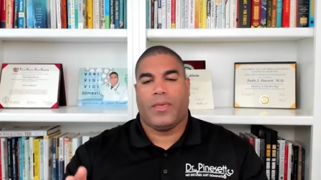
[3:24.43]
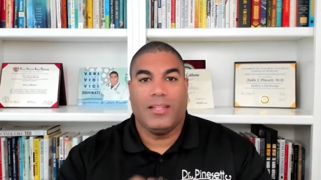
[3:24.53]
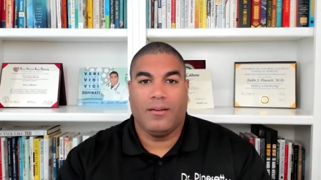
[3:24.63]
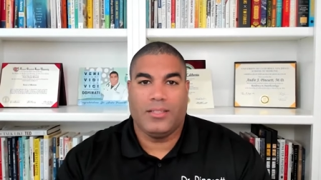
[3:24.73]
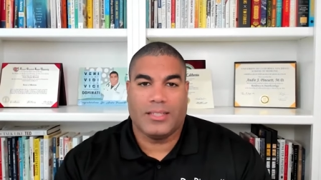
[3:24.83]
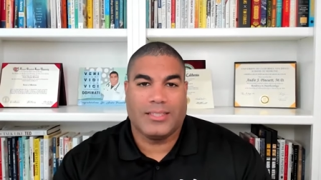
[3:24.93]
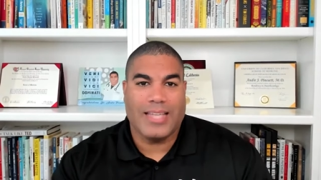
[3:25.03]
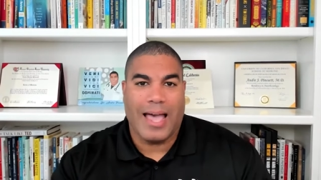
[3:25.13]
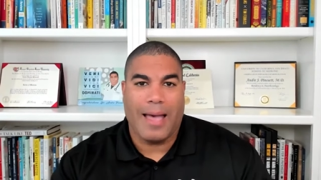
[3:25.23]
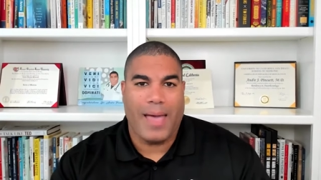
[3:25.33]
I literally
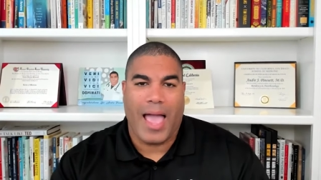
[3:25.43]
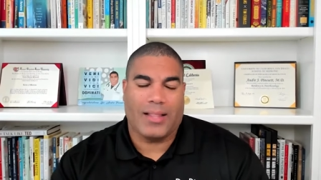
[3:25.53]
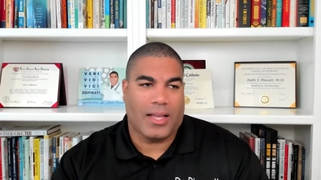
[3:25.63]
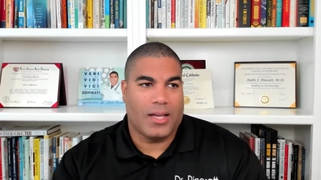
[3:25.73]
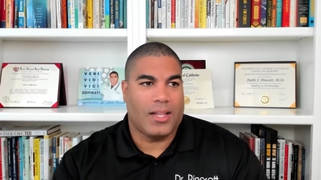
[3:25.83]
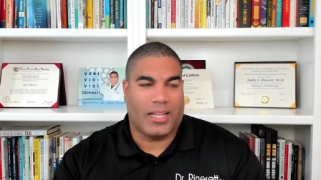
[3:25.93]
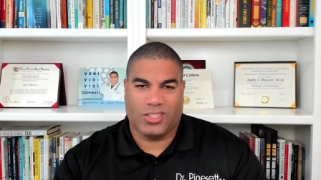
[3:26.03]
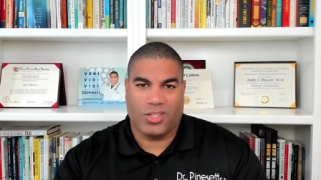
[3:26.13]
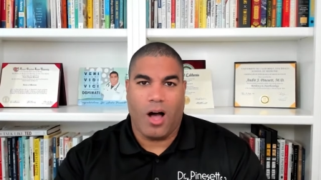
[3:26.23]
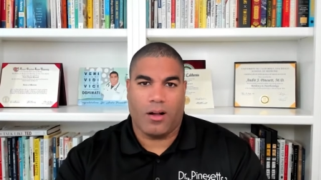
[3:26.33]
just sat back like a
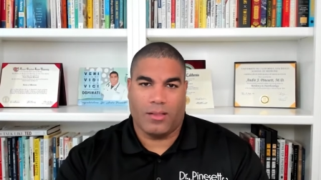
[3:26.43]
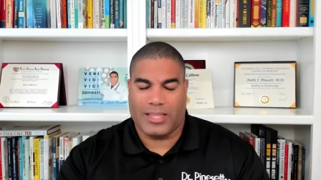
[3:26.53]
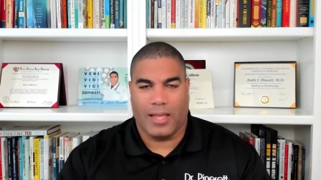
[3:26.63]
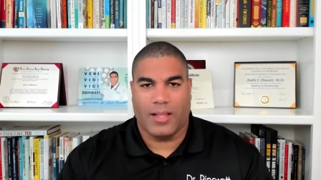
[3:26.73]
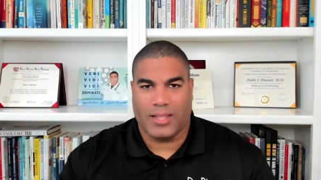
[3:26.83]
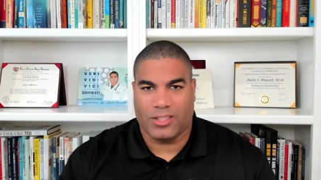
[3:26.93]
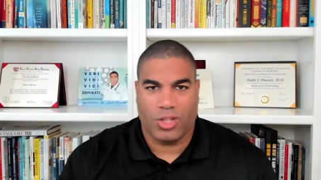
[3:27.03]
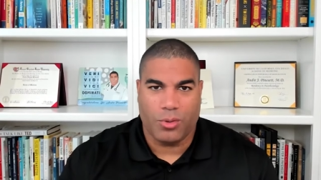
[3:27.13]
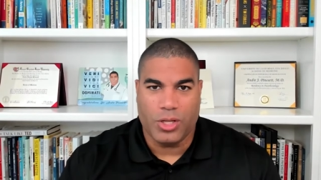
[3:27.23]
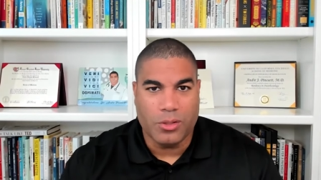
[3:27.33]
stalker, like that
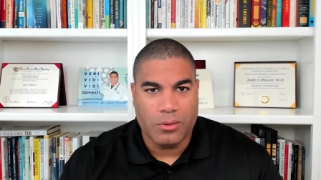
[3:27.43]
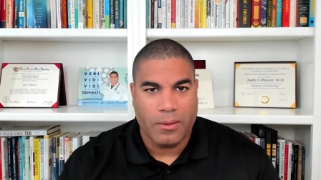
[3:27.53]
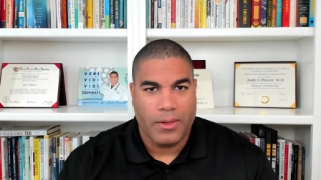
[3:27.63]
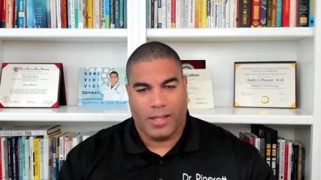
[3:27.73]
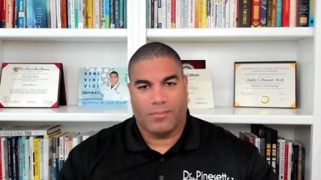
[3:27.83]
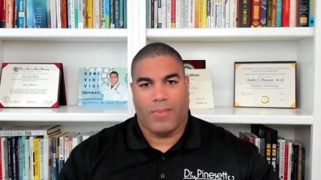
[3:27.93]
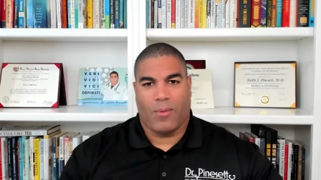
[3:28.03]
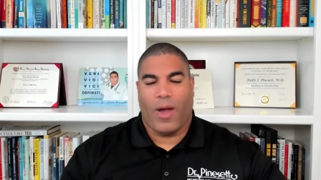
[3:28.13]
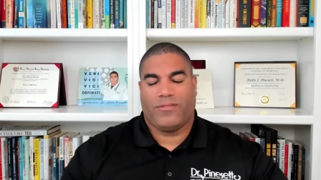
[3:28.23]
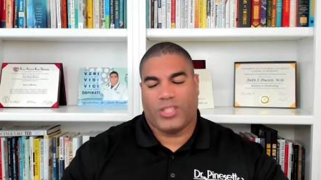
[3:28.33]
show You, that
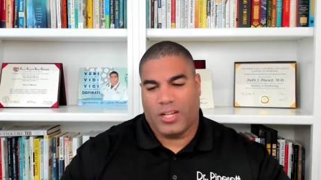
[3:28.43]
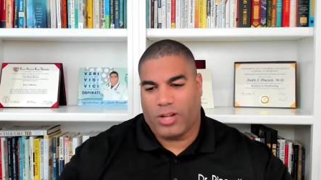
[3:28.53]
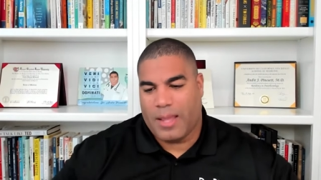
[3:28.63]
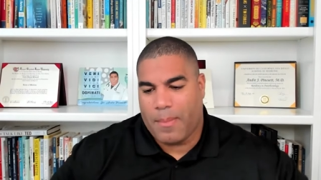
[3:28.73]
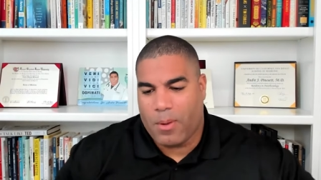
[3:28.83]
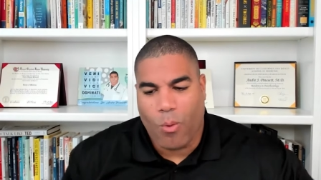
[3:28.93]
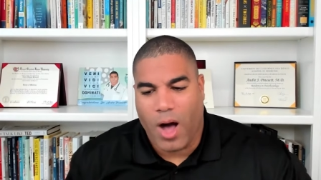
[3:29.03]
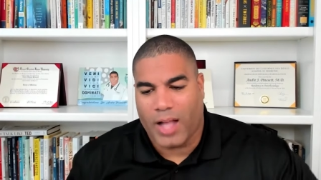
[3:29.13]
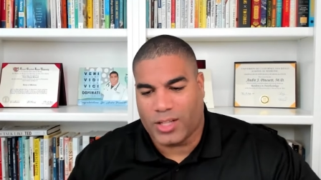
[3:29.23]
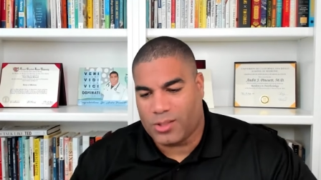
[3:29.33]
my wife Shannon tried to have me
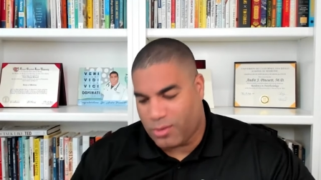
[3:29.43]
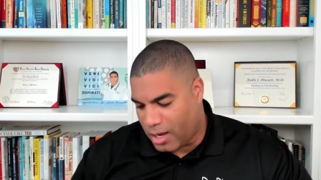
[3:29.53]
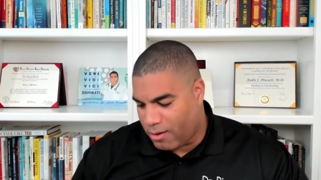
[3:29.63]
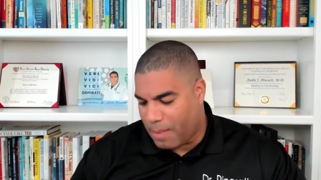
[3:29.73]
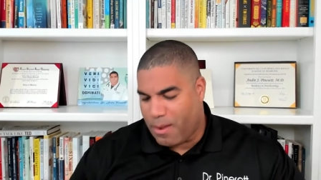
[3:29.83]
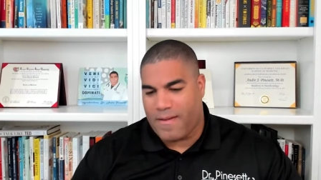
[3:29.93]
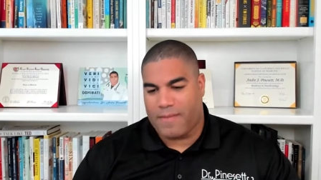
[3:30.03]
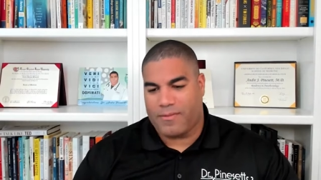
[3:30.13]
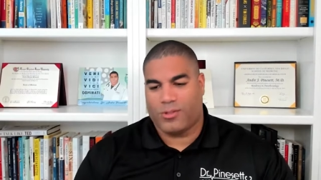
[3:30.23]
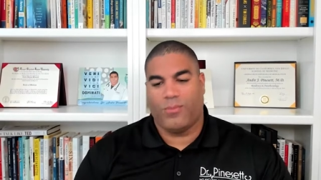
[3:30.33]
watch. I turned that crap
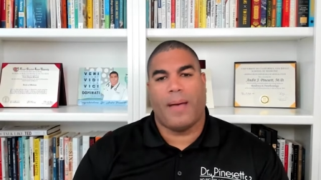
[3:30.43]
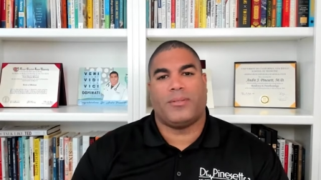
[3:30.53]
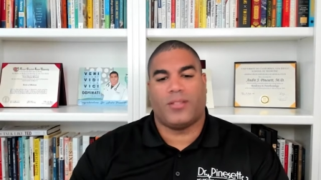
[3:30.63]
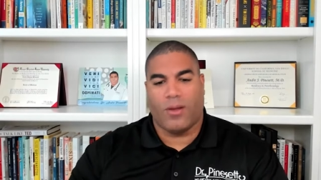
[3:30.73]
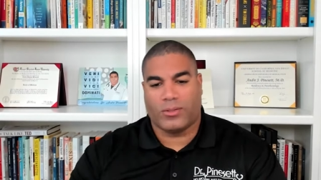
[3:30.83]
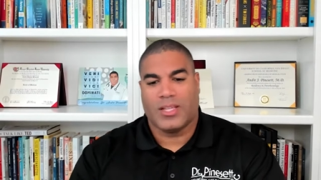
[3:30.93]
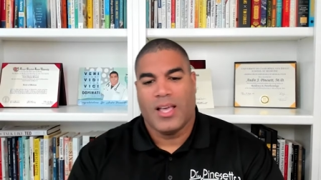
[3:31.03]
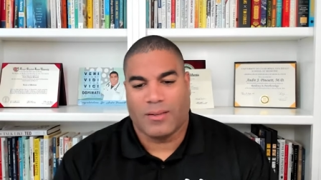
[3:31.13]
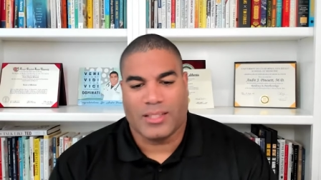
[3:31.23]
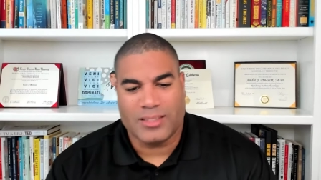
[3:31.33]
off after 2 episodes.
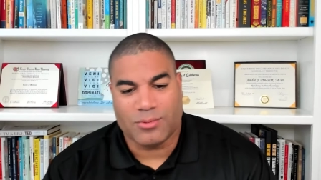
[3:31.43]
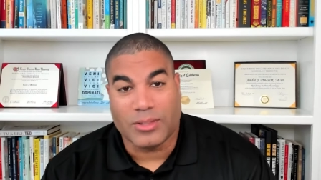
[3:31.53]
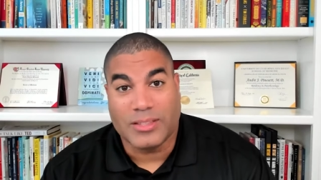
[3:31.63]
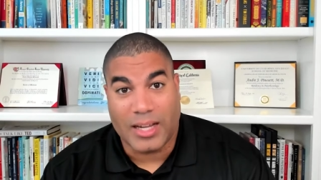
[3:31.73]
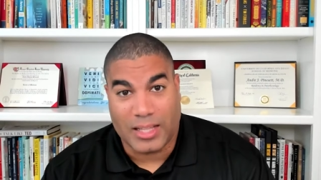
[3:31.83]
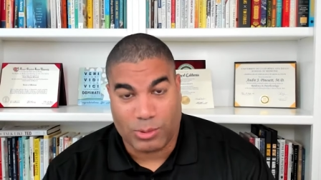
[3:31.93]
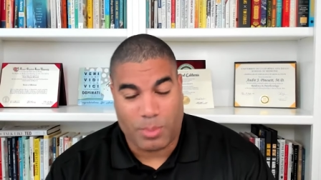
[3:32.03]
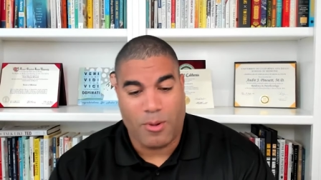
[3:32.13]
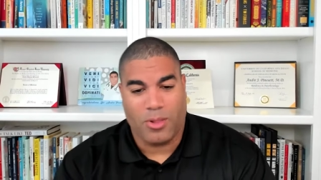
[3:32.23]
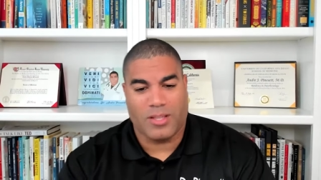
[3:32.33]
I was like, this is ridiculous, we're
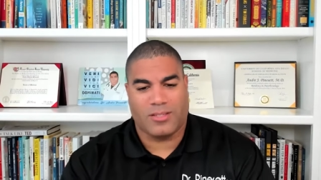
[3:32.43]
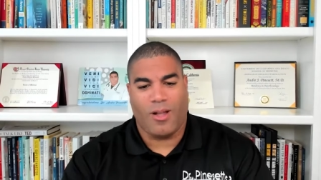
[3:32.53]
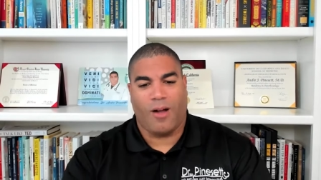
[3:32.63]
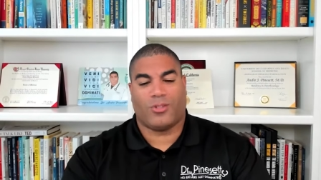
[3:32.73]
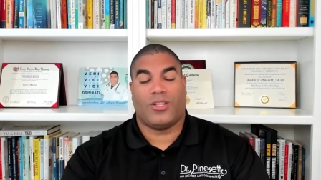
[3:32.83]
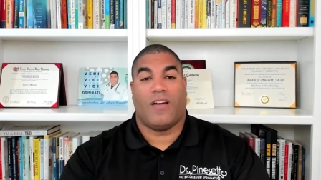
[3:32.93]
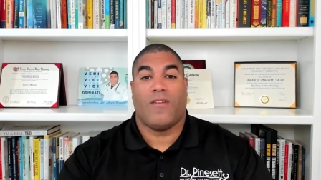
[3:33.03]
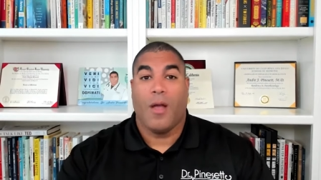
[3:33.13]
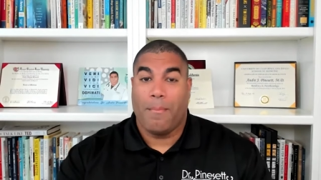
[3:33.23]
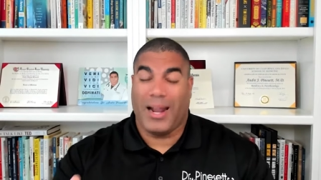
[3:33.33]
promoting this stalker
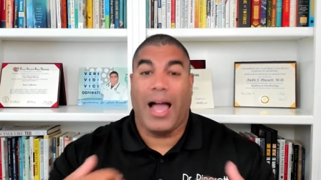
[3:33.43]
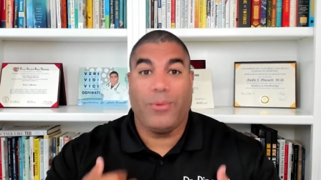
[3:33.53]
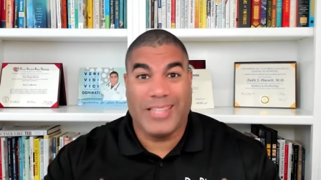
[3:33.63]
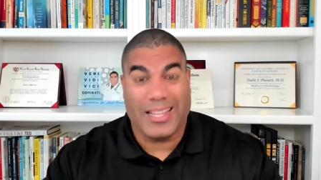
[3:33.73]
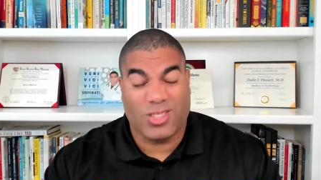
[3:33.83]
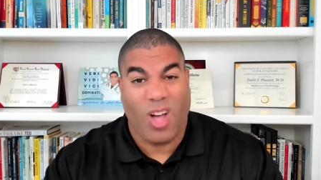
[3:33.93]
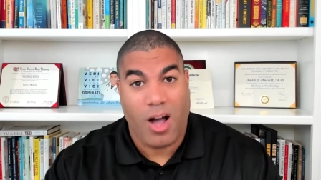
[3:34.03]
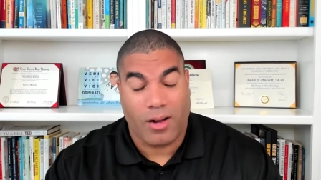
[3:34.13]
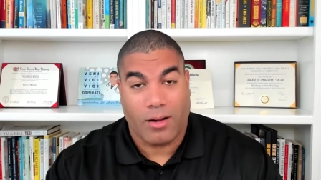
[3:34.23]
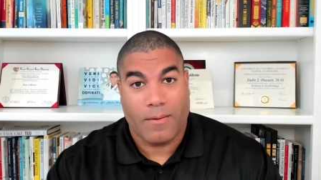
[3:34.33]
stuff. But I was that
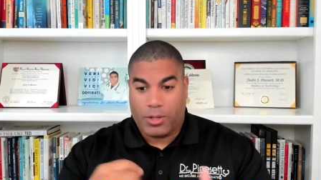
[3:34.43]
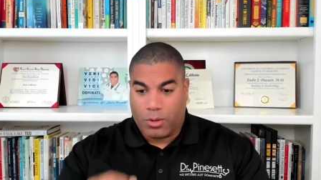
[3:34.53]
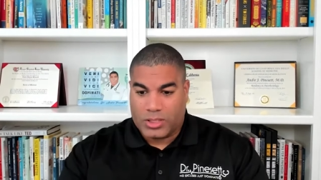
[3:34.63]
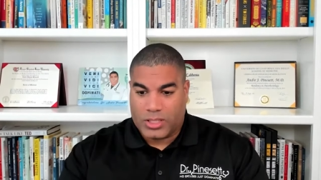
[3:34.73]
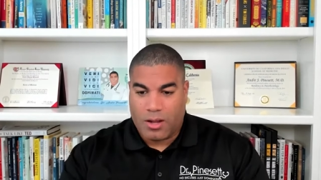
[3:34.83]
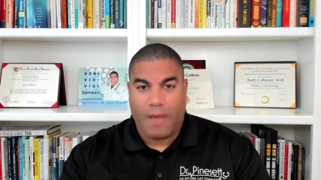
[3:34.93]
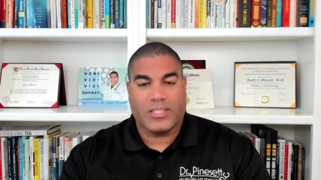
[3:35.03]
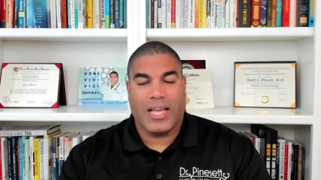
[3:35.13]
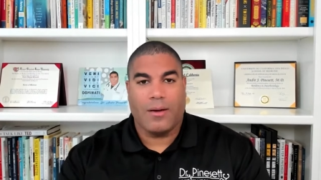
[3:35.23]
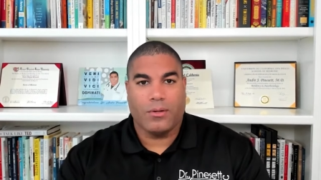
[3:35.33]
stalker. I would go sit in
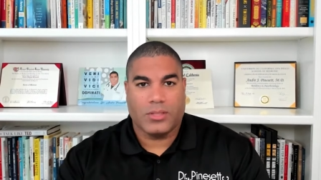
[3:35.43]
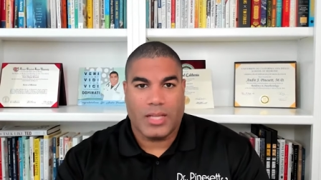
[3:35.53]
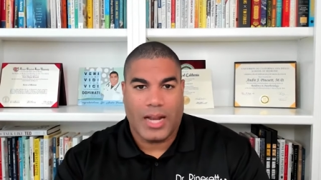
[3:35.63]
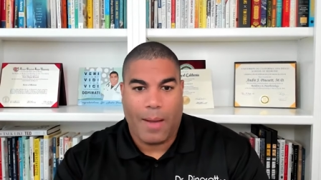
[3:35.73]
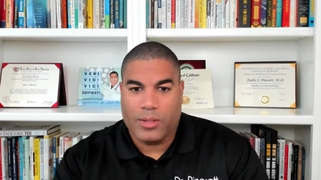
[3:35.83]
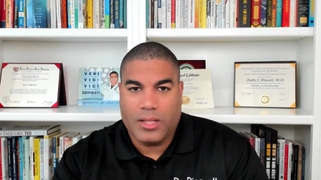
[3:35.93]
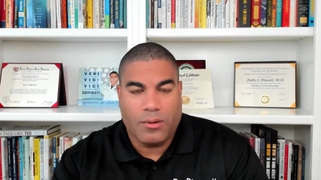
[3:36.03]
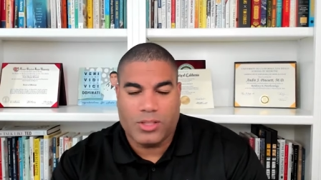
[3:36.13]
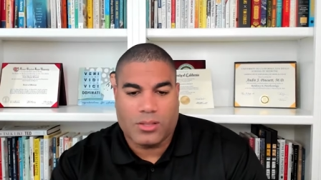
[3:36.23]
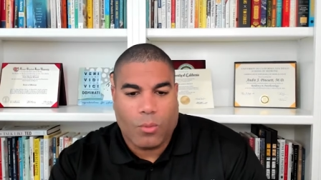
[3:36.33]
office hours and I would
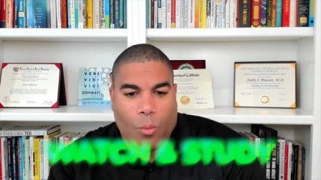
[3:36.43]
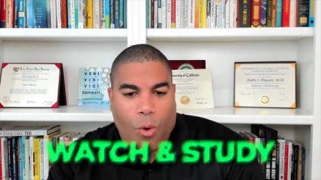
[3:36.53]
literally just